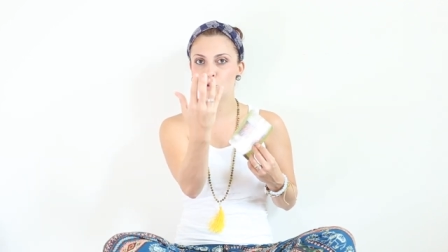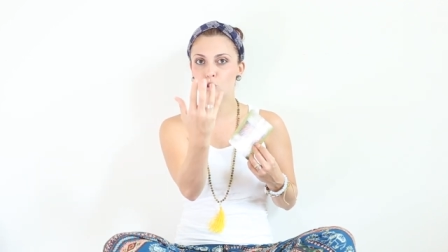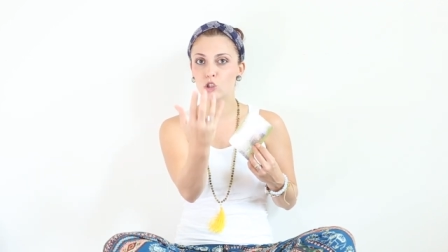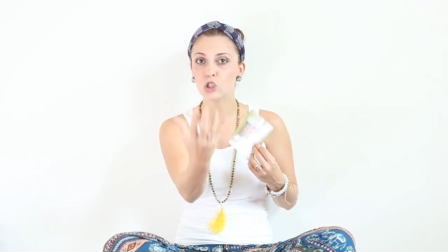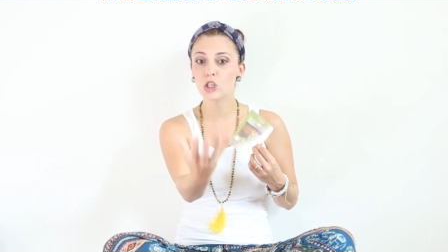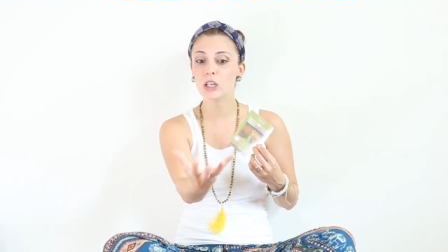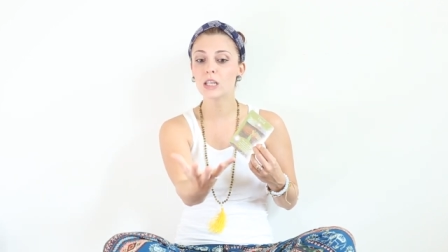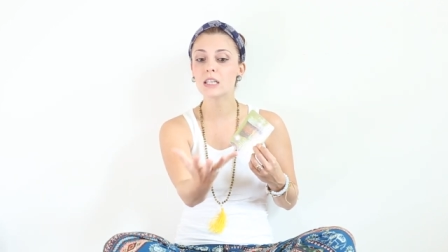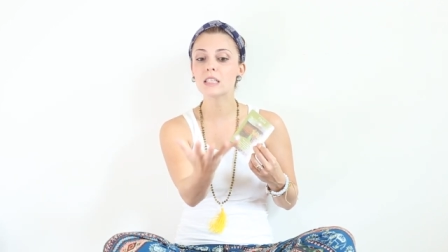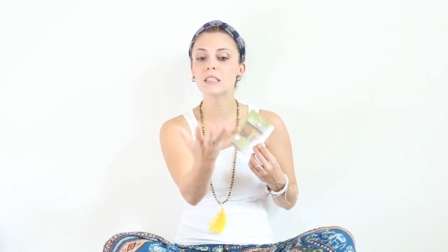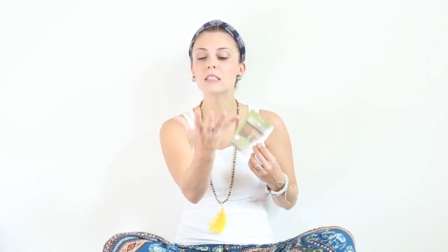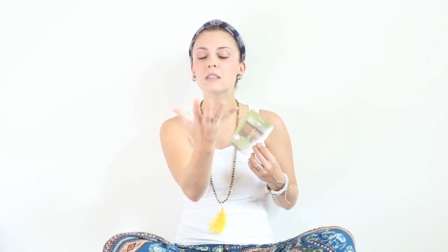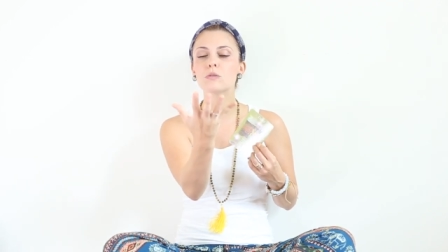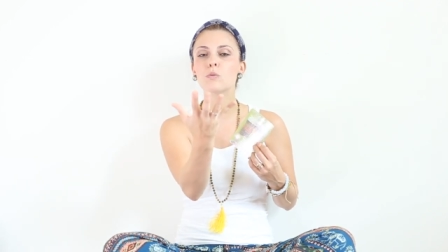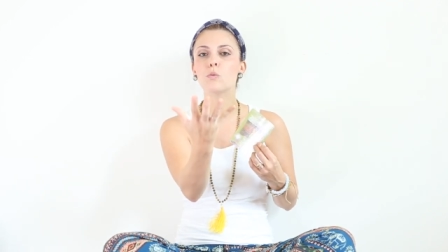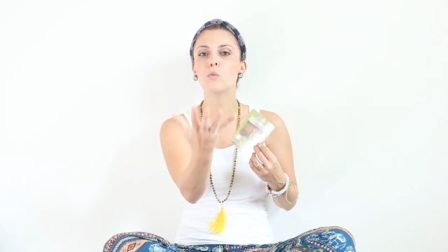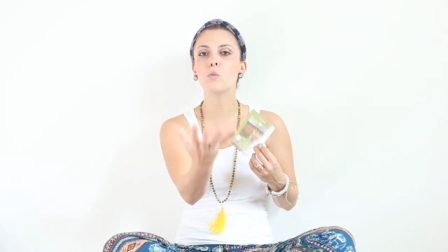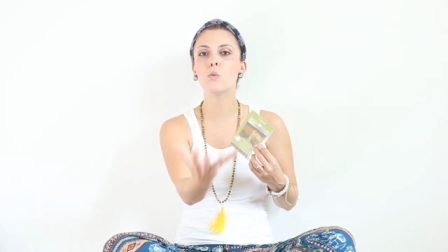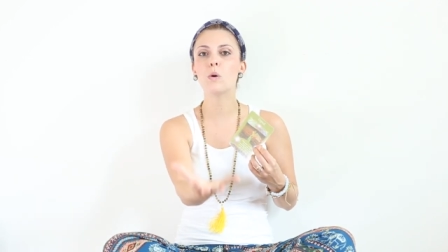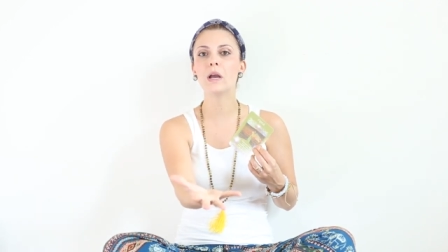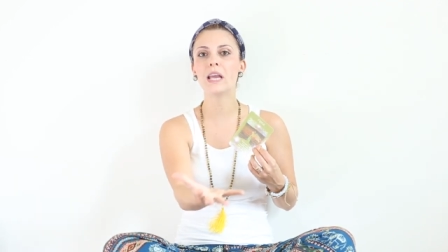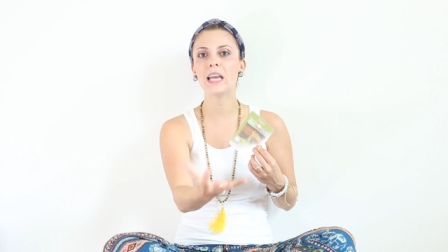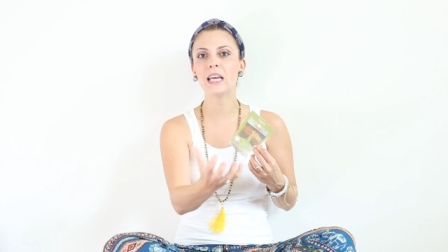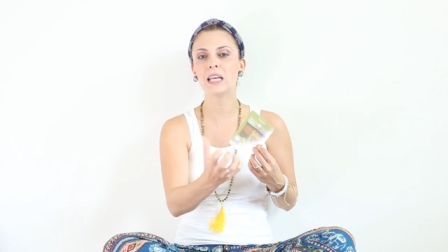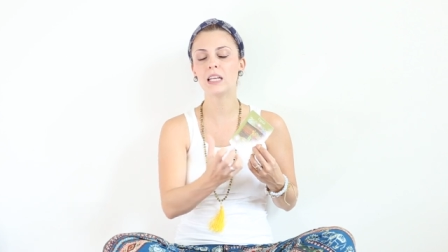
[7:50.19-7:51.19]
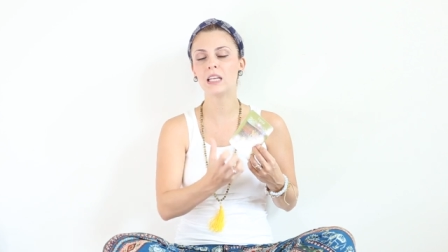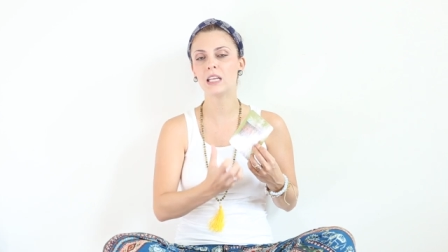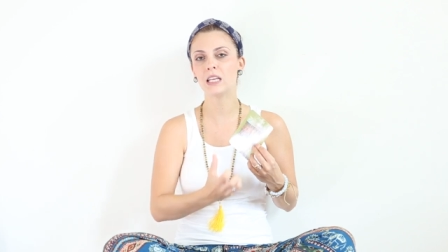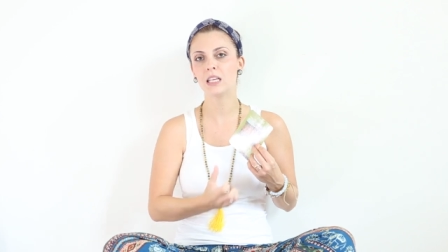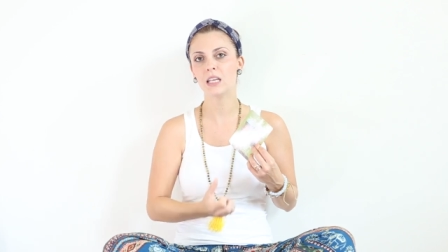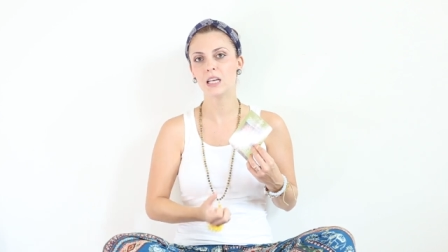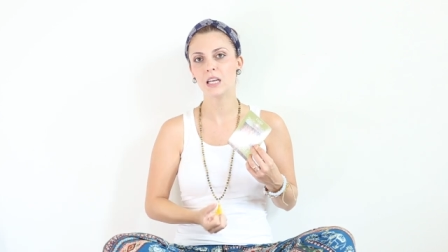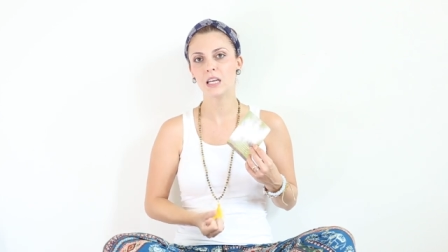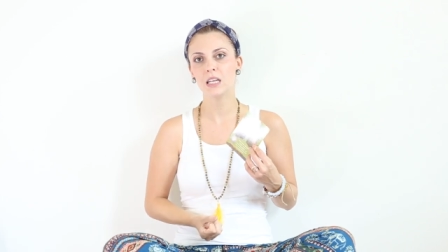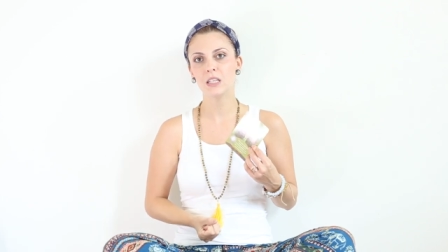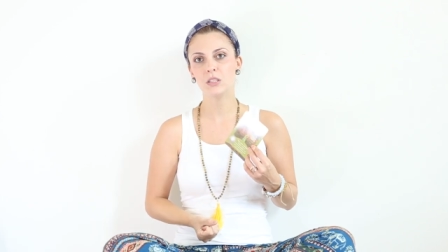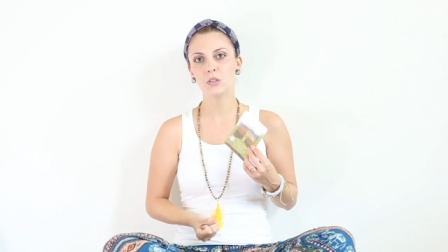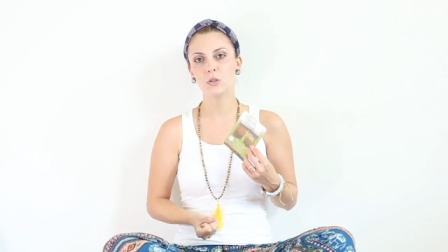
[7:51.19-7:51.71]
just waiting
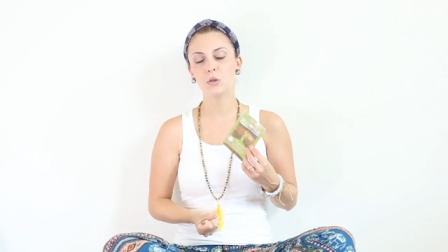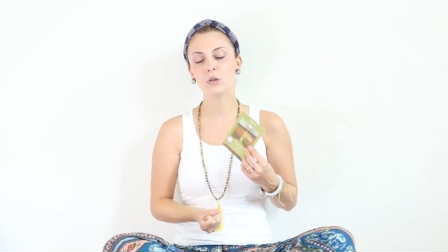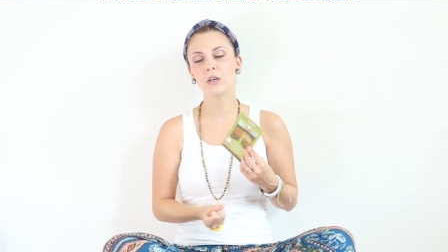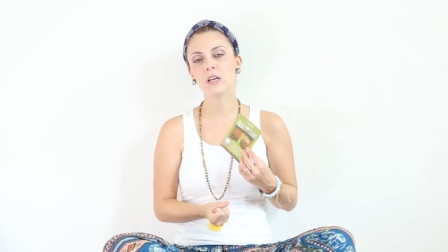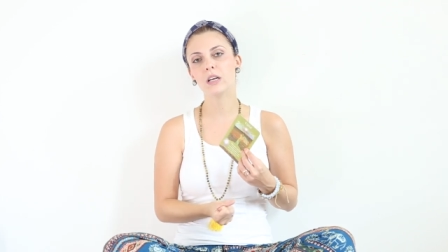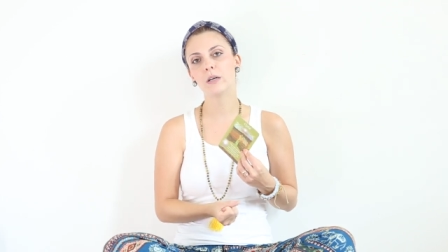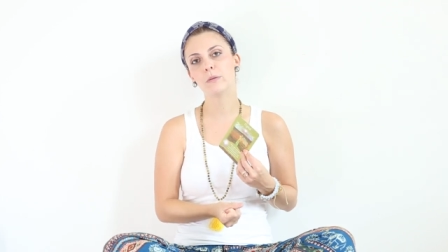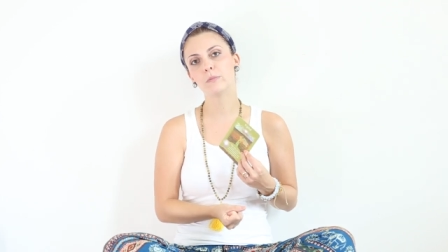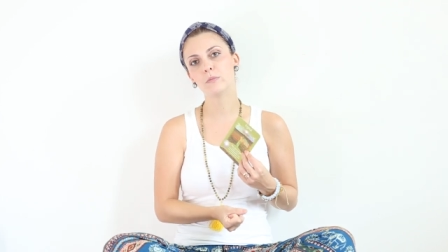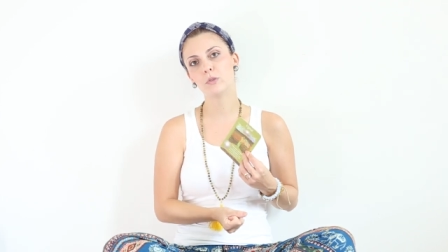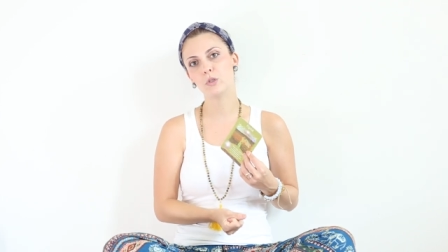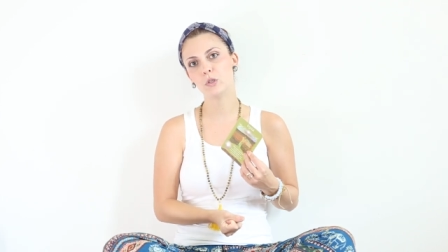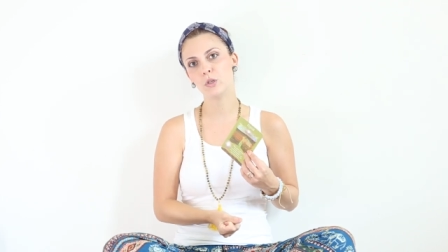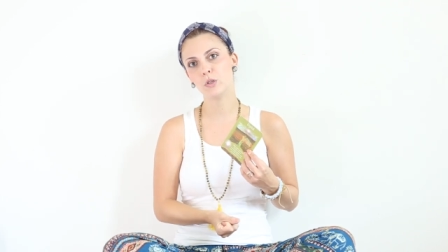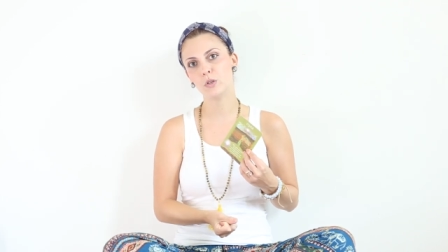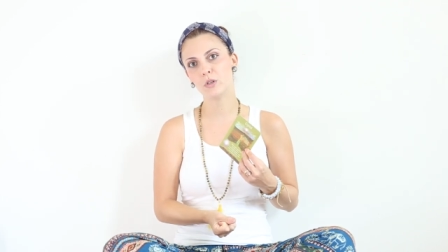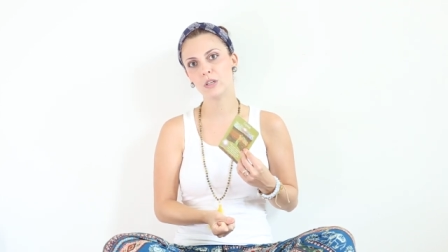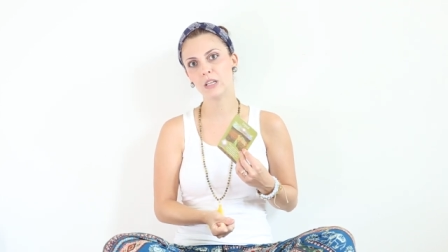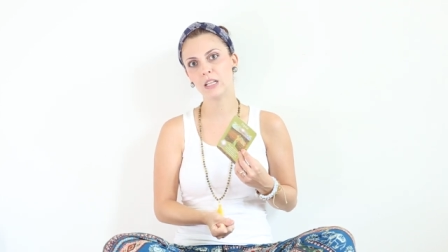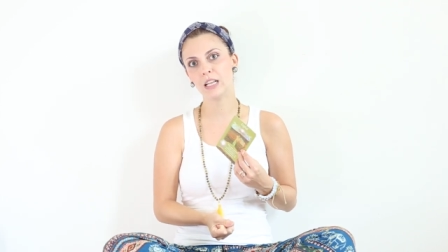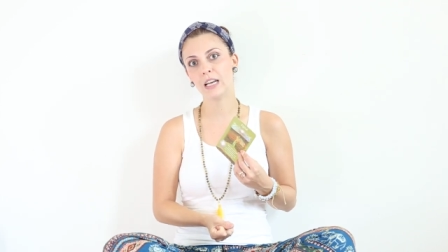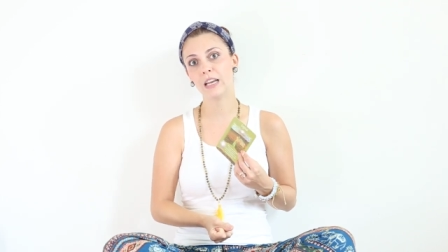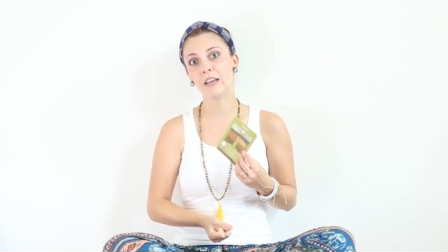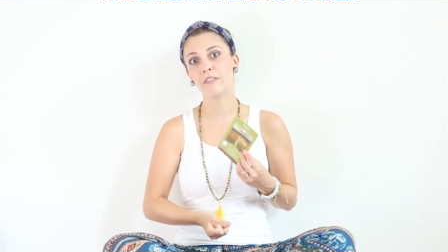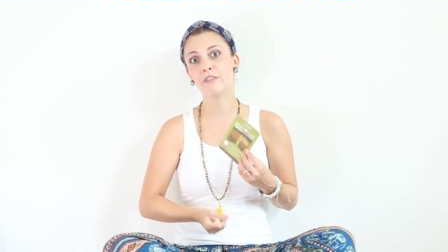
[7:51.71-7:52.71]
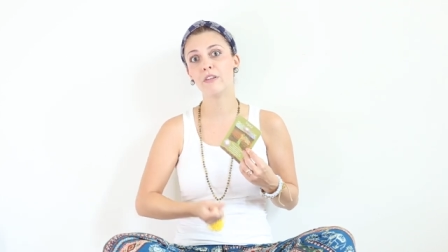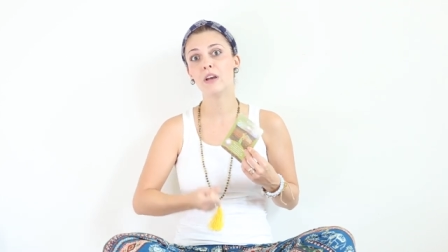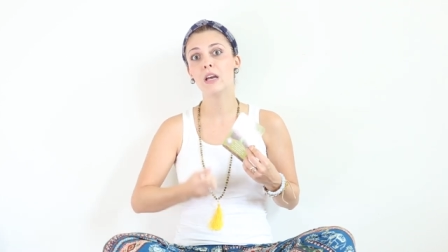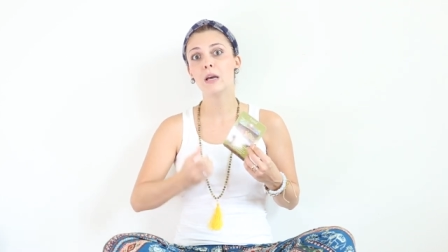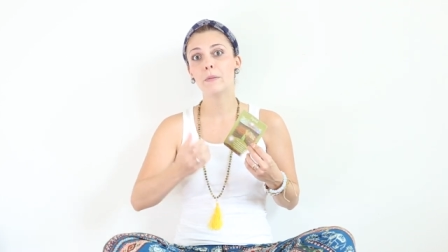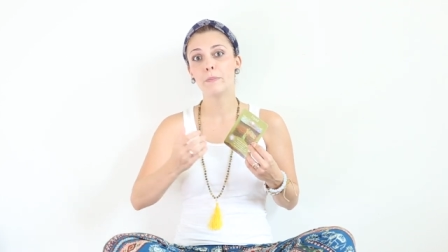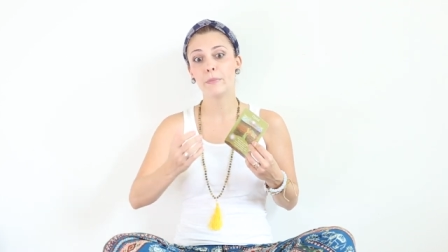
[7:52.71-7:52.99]
to come to your life.